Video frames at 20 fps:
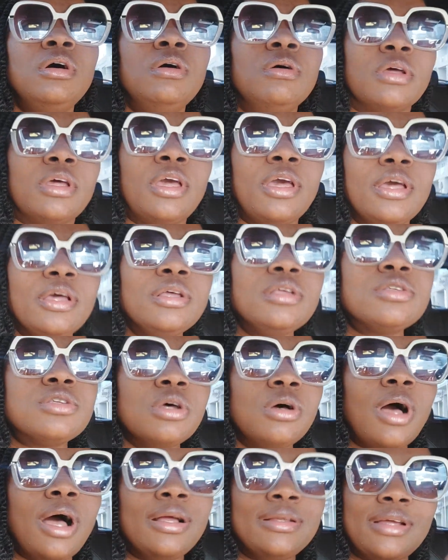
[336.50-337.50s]
Okay,
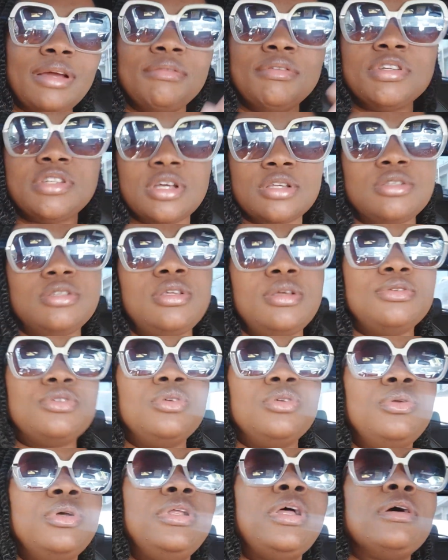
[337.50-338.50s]
so and I reached out to them,
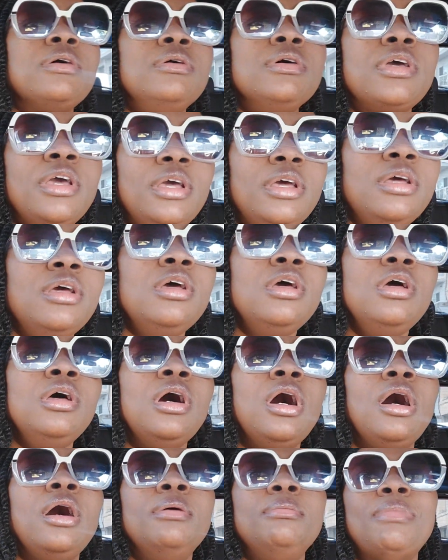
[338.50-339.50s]
so they're like, okay,
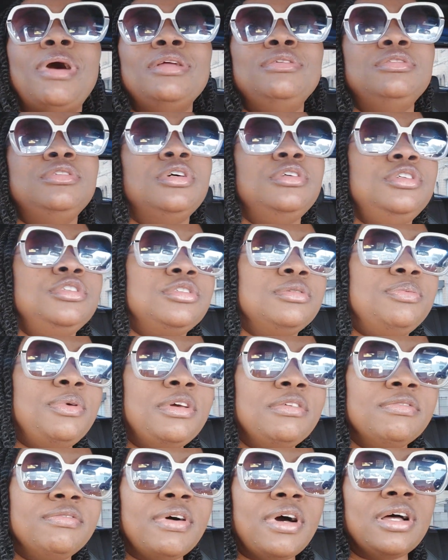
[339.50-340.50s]
I do not need to
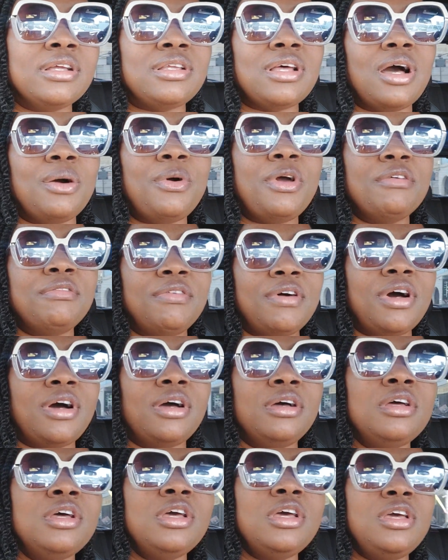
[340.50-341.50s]
pay VAT. However,
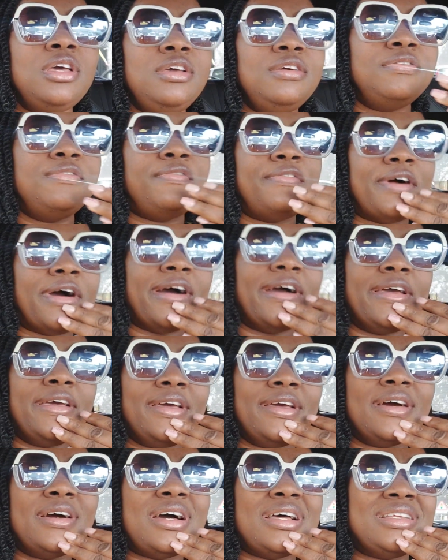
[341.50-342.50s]
if
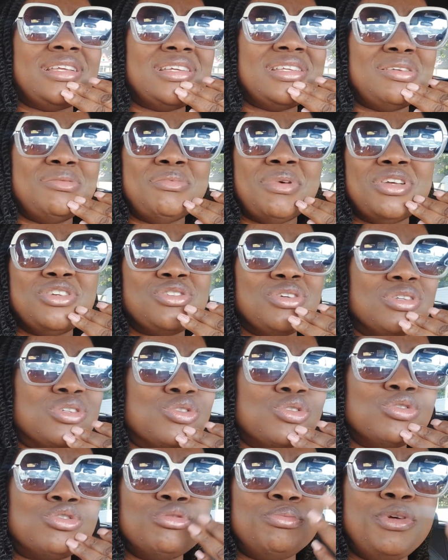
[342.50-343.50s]
I think they mentioned,
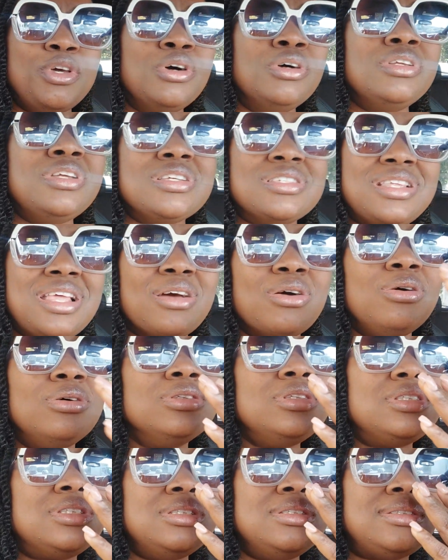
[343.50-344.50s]
so to be honest, like all
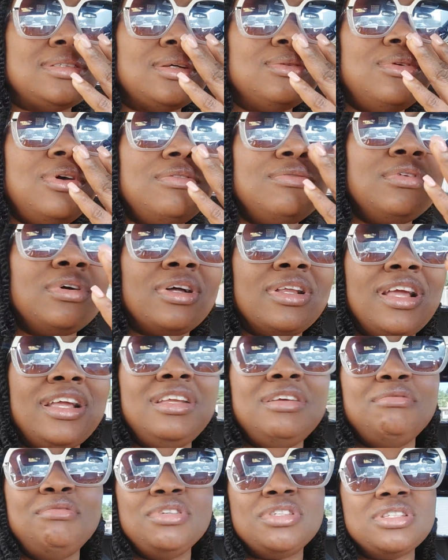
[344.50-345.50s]
these things are not even
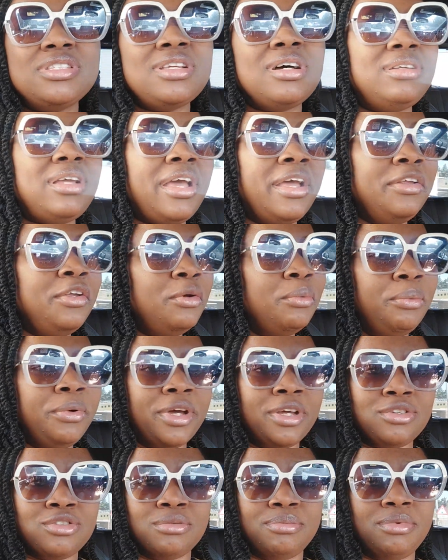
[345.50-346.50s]
clearly written down
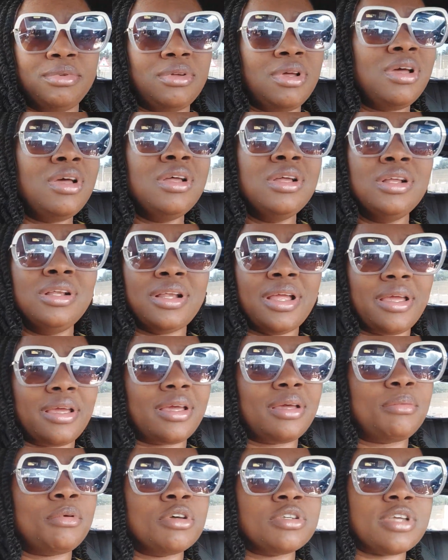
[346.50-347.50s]
anywhere to be like,
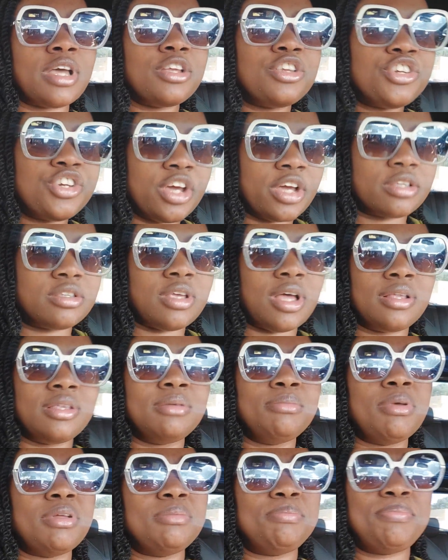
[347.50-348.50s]
because I checked and
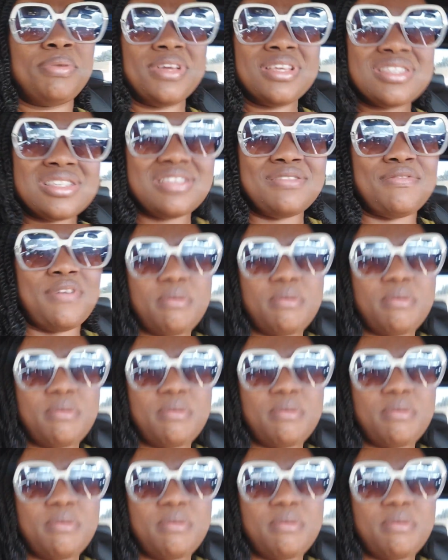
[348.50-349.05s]
the person, if I